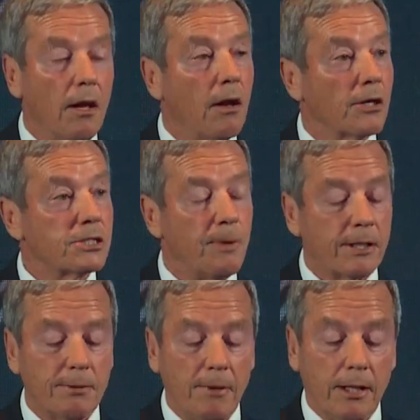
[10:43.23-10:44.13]
I
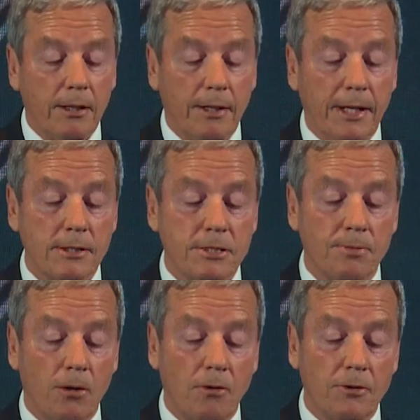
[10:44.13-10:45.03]
expect to make an
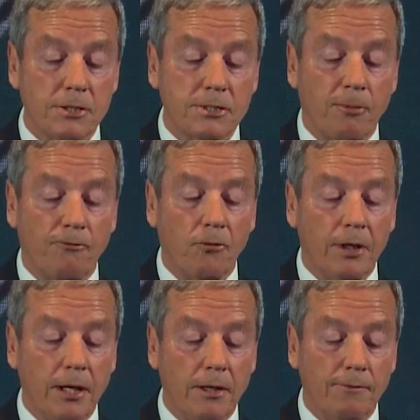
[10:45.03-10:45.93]
announcement on this before
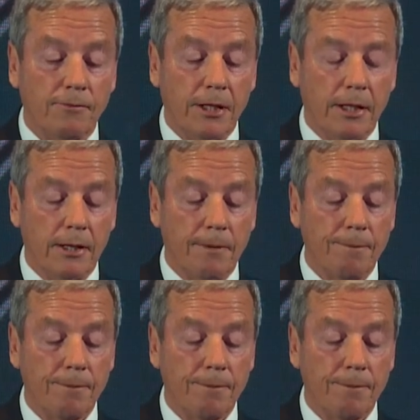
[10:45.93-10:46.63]
the end of the year.